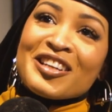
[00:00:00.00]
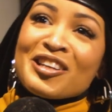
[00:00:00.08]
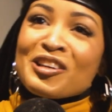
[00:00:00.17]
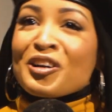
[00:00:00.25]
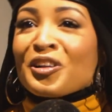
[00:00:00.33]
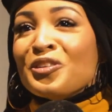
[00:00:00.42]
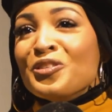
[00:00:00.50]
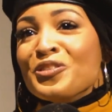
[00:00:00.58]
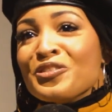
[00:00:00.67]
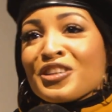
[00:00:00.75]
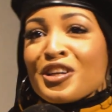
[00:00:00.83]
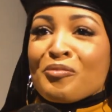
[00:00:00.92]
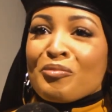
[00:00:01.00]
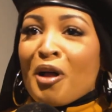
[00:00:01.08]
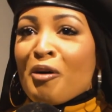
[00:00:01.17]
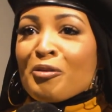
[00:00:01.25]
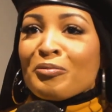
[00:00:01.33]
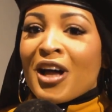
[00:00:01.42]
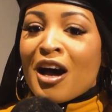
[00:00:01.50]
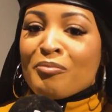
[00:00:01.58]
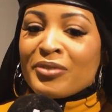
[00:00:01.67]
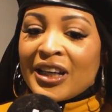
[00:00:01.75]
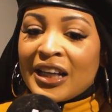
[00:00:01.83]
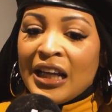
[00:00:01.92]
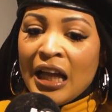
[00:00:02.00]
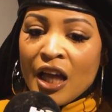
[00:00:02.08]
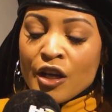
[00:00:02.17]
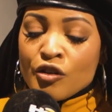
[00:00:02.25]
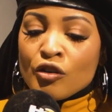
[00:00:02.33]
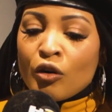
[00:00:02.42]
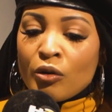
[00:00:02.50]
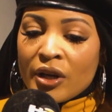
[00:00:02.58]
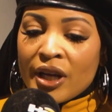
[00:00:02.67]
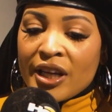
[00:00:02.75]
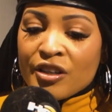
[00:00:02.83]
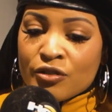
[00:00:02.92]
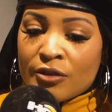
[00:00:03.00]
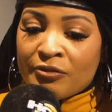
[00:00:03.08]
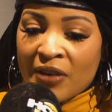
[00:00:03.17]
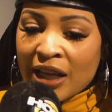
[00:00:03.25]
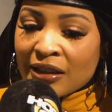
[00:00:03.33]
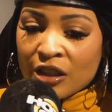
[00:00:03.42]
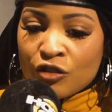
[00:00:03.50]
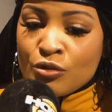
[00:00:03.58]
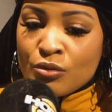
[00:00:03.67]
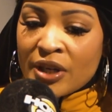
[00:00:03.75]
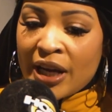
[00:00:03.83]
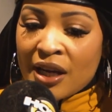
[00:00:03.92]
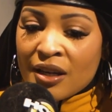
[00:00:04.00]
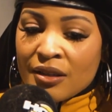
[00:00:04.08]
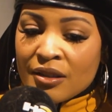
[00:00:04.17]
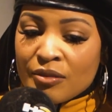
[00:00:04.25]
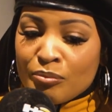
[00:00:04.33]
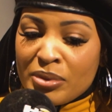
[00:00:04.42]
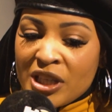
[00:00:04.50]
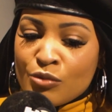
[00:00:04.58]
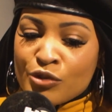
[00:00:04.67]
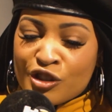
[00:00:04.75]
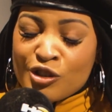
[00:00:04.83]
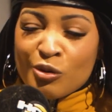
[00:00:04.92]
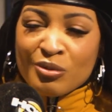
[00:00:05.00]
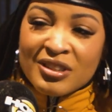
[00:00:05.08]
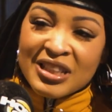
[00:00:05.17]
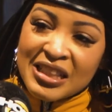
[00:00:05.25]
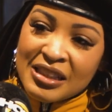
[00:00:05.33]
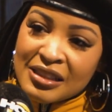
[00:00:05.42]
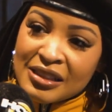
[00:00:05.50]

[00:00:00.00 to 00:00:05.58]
and inclusion and blah, blah, blah. But, you know, it's a fact that you can't be what you don't see.